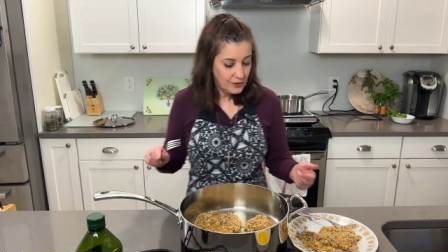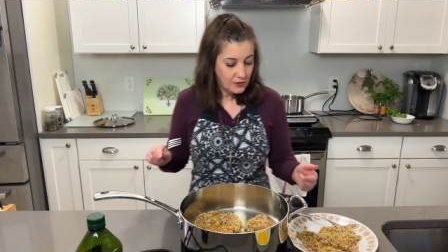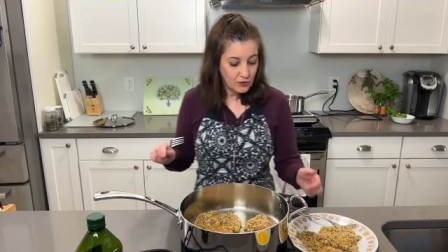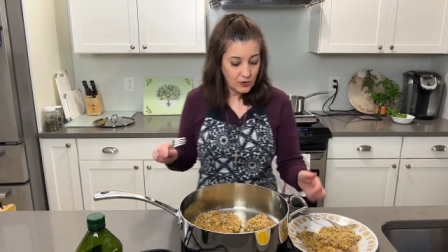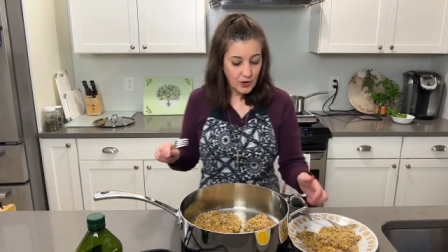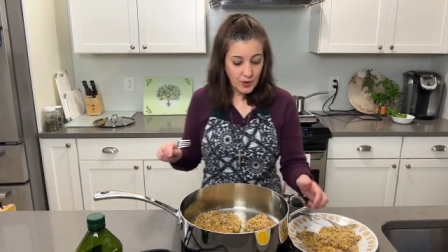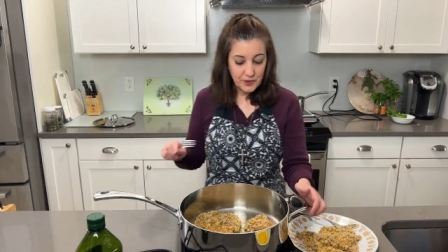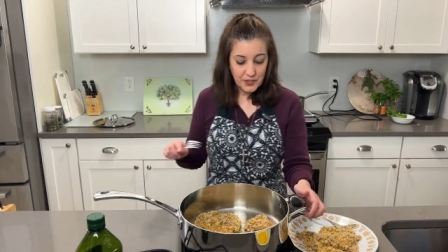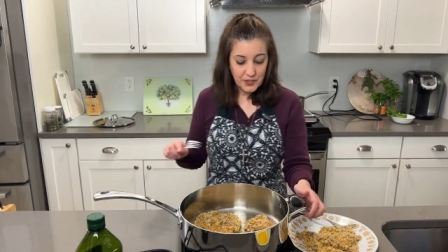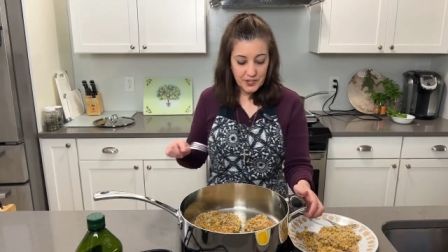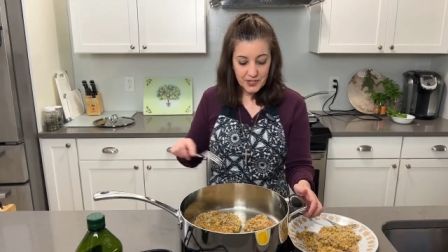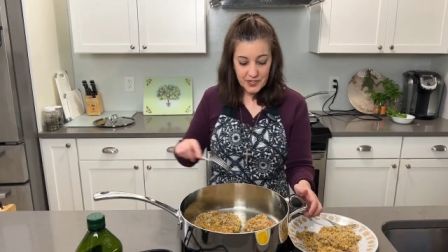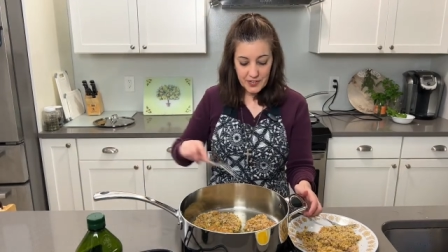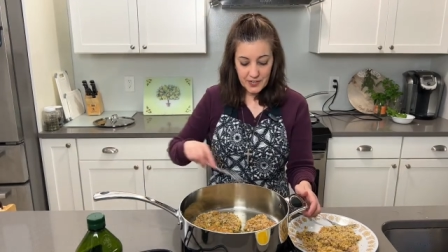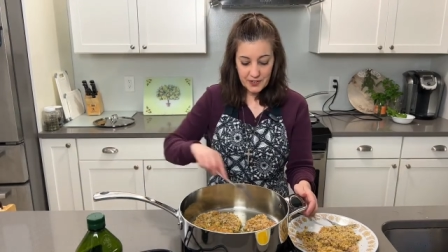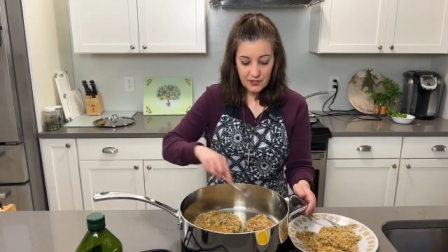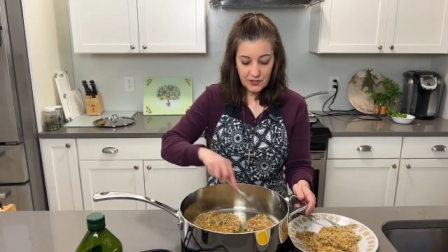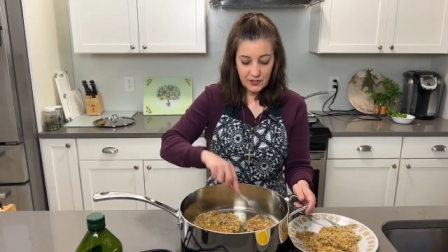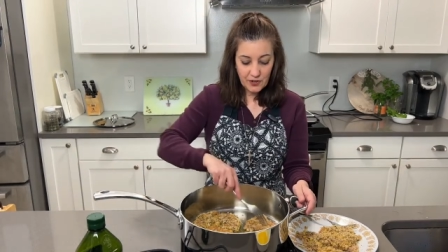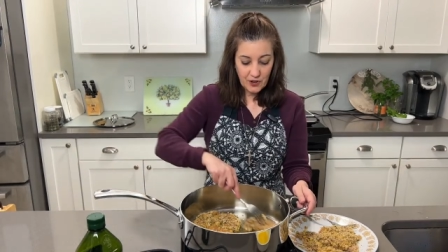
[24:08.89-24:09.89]

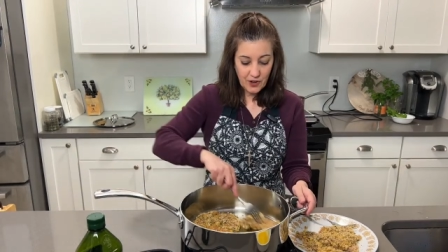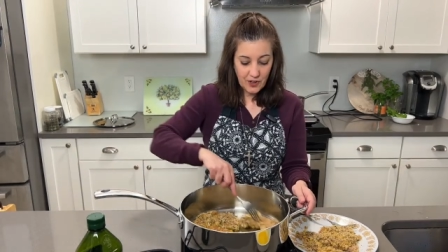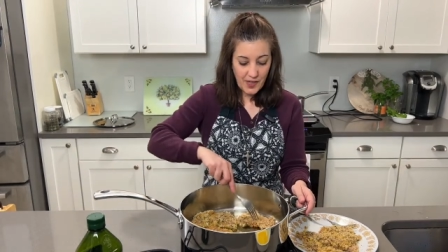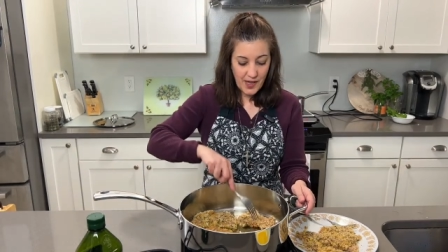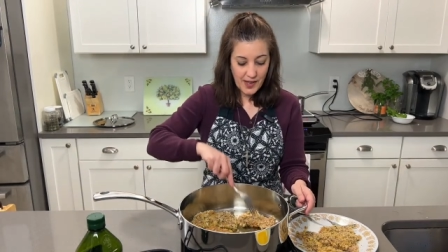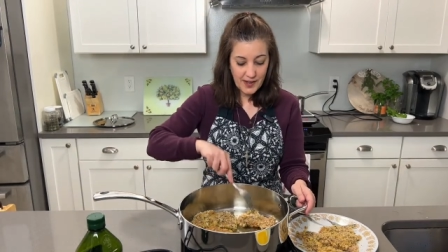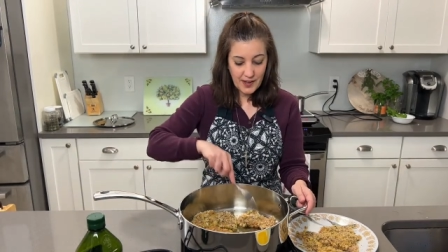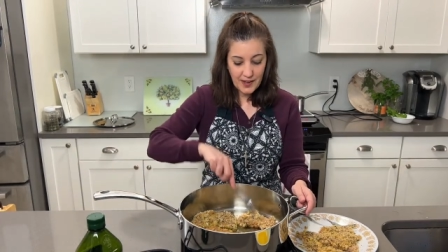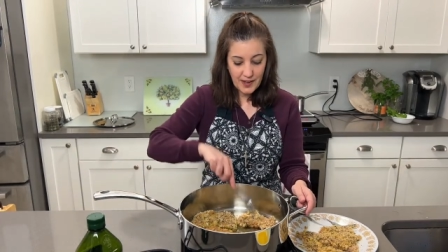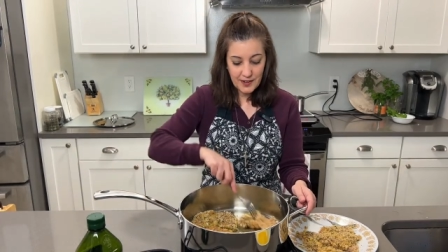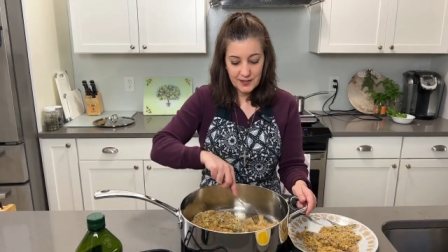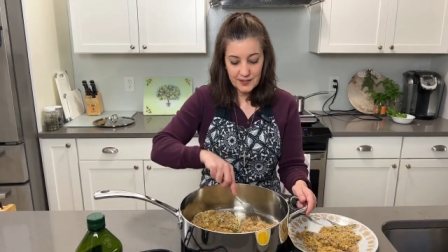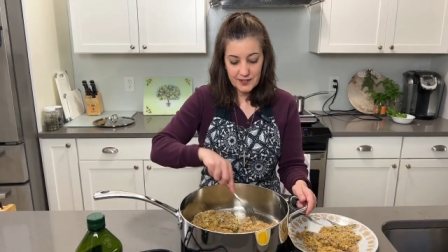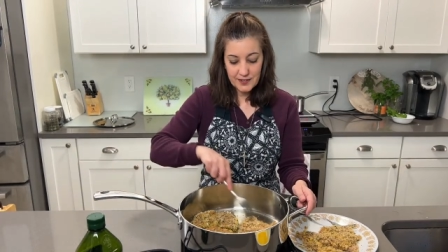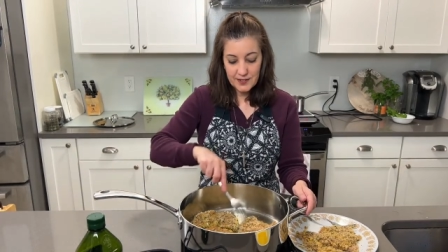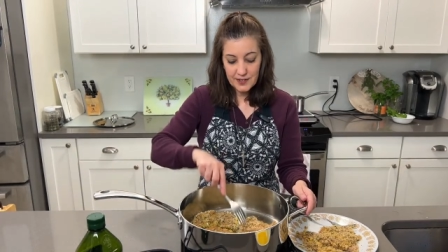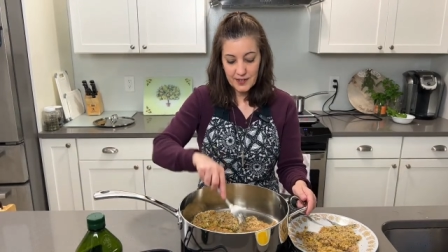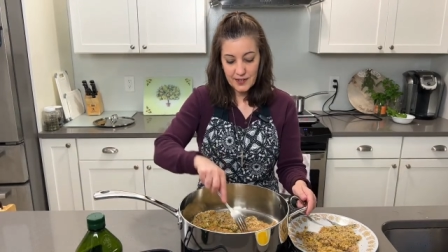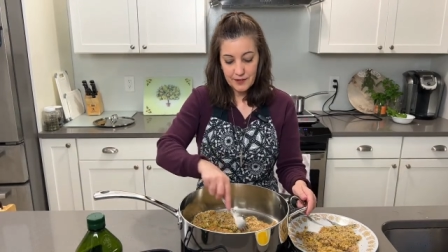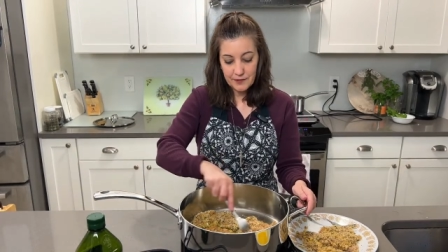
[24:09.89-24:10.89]
drumsticks and all that kind of
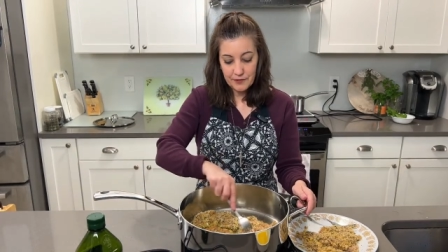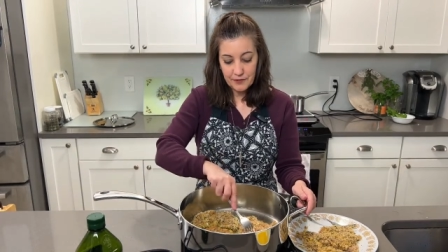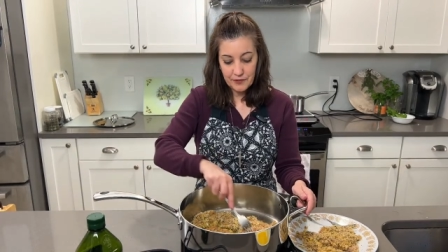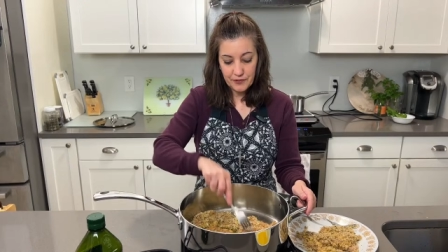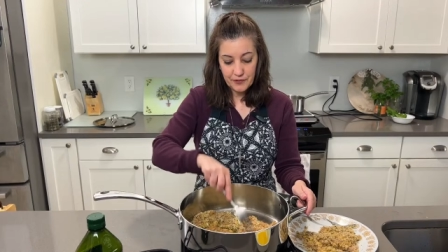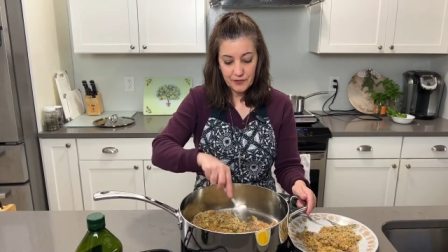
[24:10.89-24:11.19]
stuff.